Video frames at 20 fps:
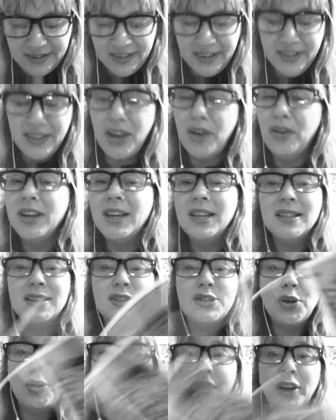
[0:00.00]
There is
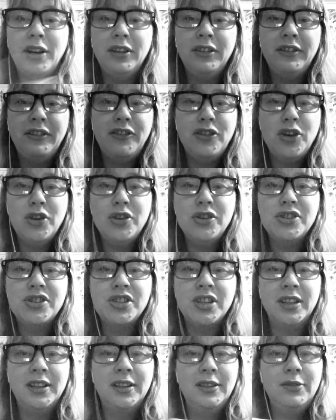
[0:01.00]
no
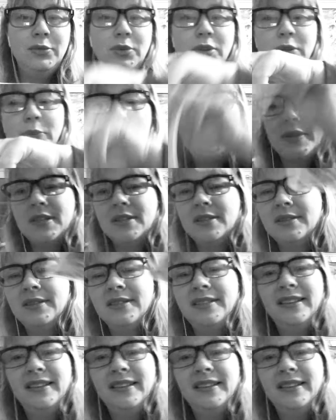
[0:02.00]
confusion. Whoops.